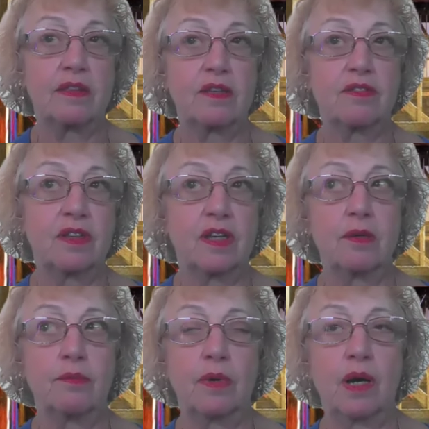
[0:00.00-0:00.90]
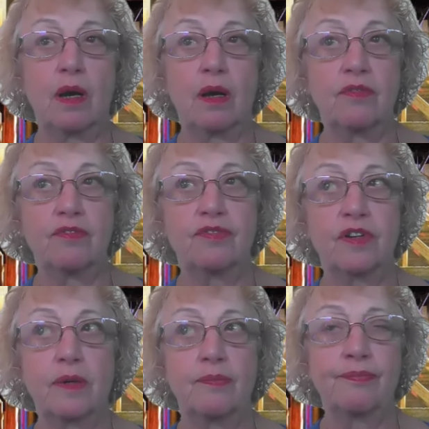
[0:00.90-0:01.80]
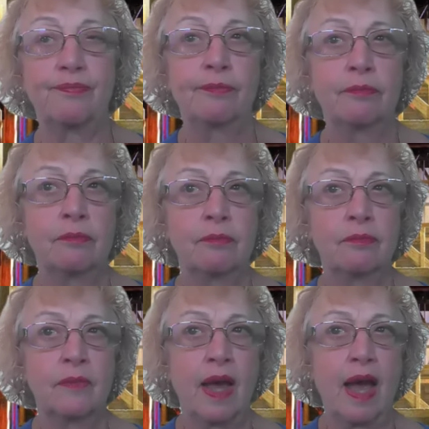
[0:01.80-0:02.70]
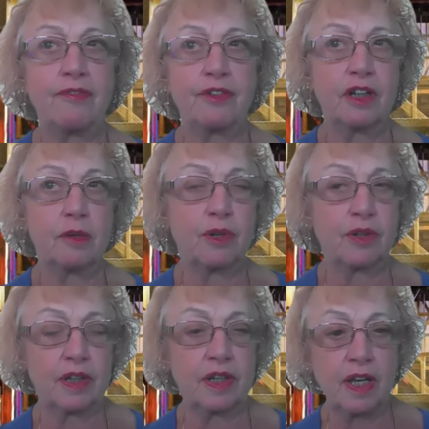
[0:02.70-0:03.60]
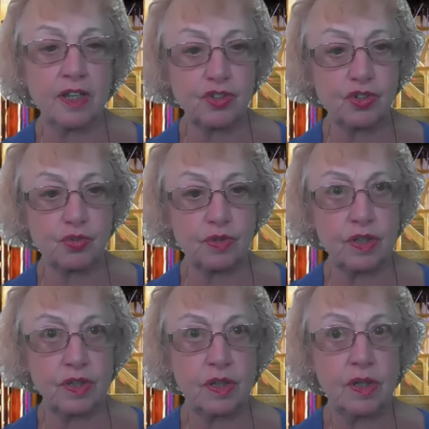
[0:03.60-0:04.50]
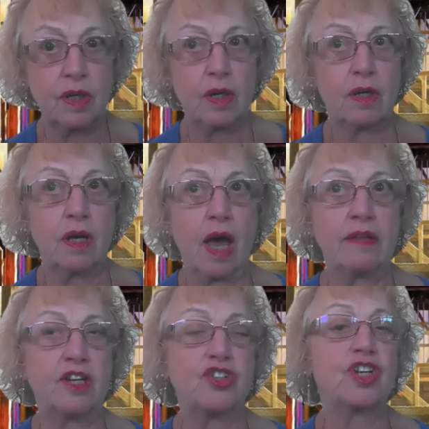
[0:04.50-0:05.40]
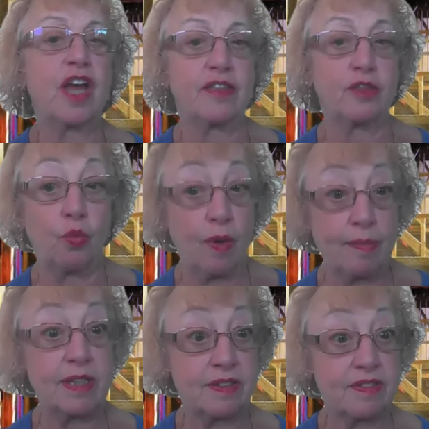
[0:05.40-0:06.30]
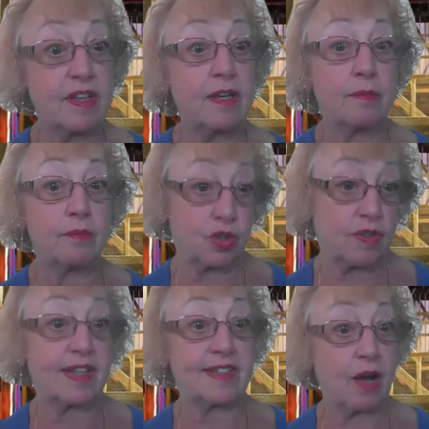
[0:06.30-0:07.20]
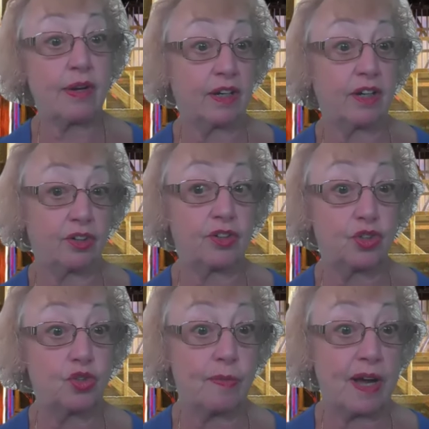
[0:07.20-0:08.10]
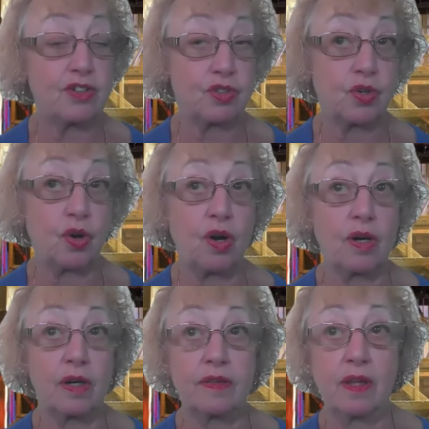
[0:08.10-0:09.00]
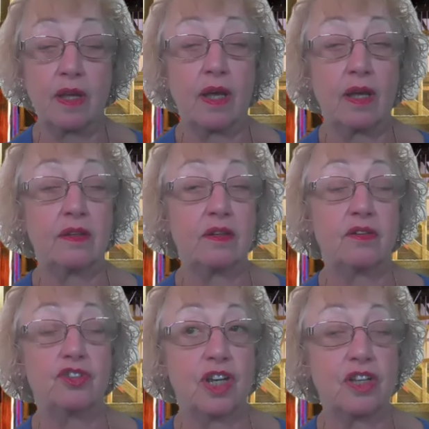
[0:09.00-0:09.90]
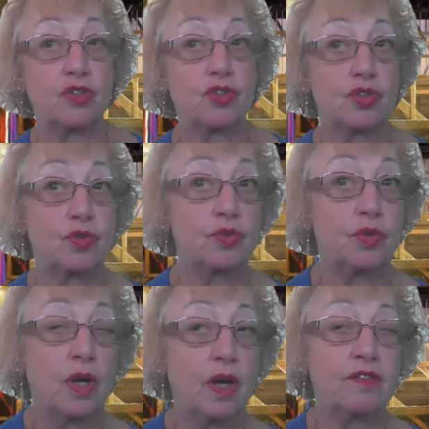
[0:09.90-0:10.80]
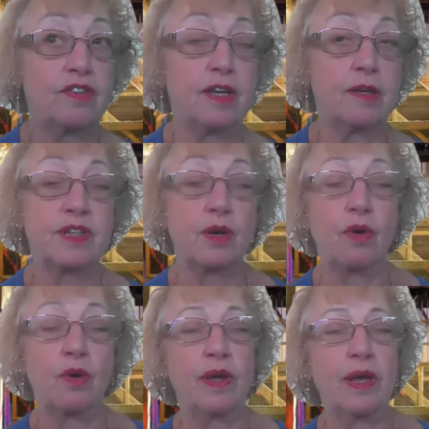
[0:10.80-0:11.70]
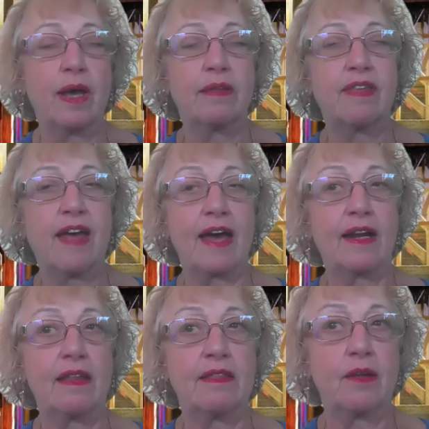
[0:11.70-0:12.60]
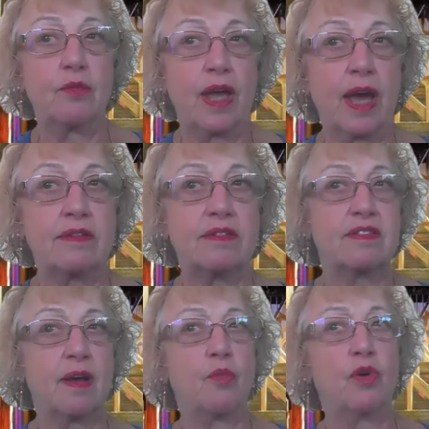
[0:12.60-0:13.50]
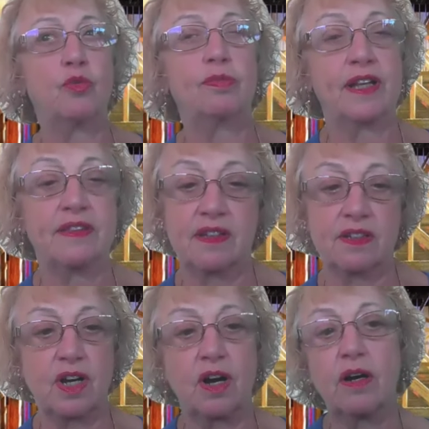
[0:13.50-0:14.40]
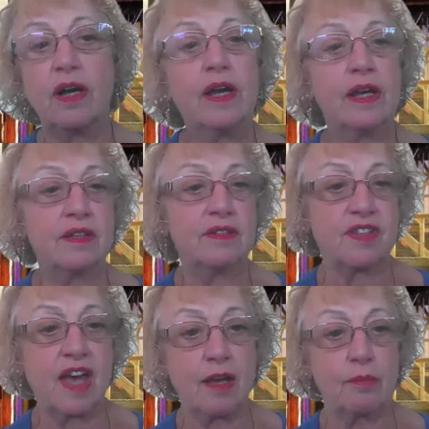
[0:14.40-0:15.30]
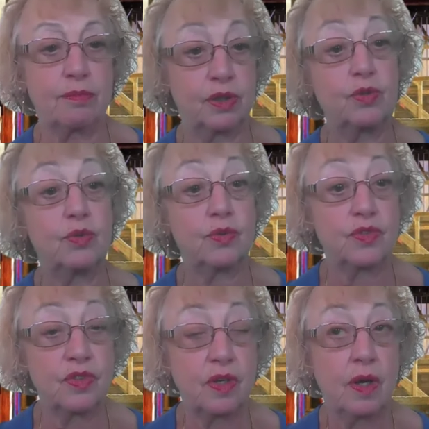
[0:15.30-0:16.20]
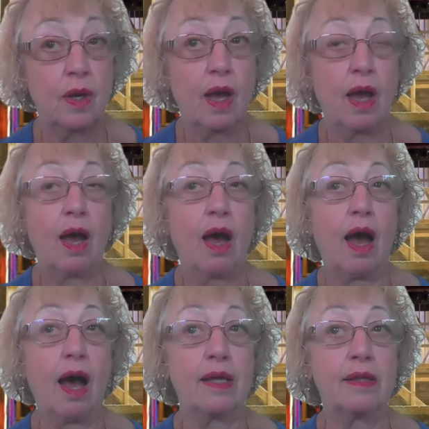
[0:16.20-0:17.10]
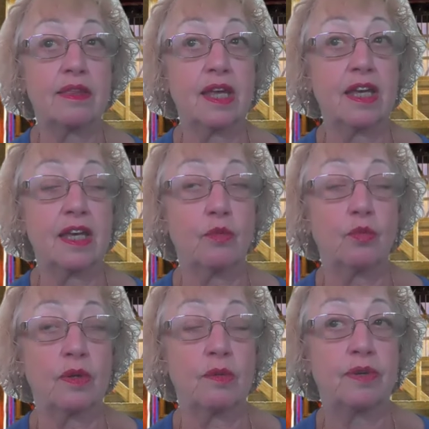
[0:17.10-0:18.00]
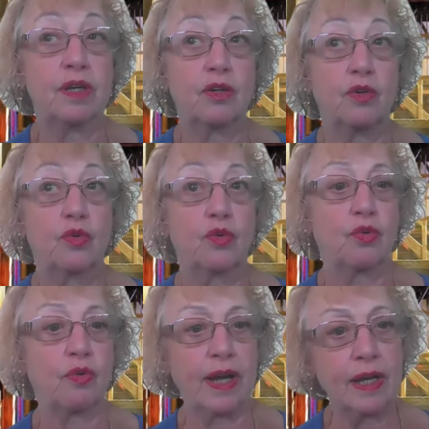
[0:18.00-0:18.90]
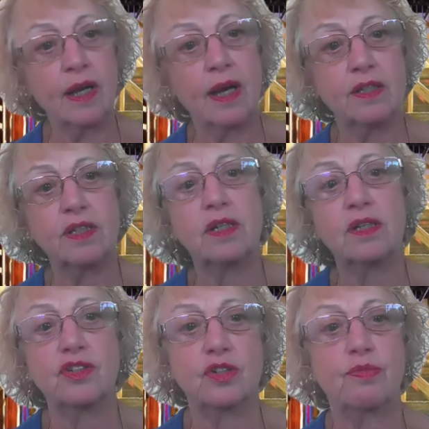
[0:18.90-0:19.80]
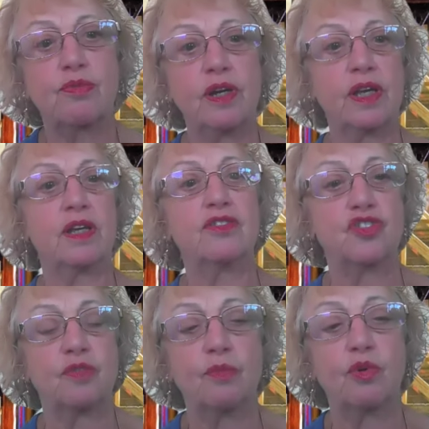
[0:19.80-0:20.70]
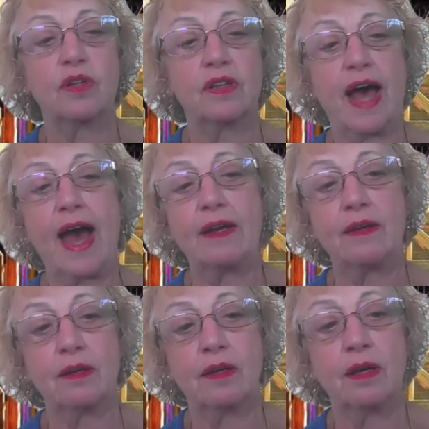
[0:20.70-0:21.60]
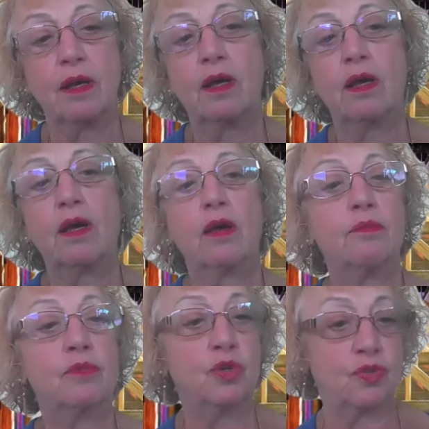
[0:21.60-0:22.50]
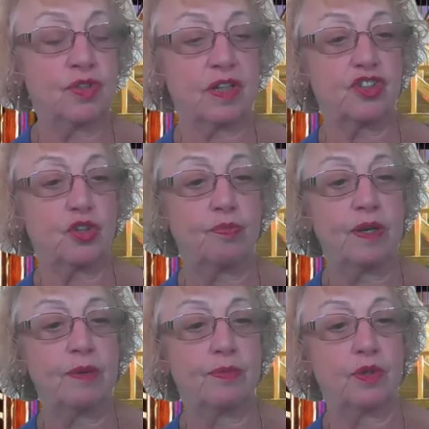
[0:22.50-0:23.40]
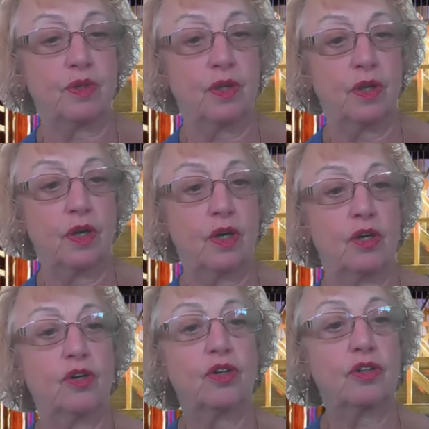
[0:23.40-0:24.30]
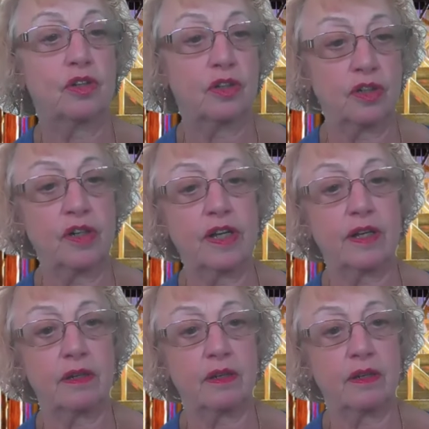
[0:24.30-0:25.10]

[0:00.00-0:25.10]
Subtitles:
the theme of African American history, and then she had the women's theme, so that's how I could do my song, and she had those two themes. And we had that, and then we had someone who played the guitar. He sang blues. I think it would be a great idea to bring in some more Latin music so people could learn it.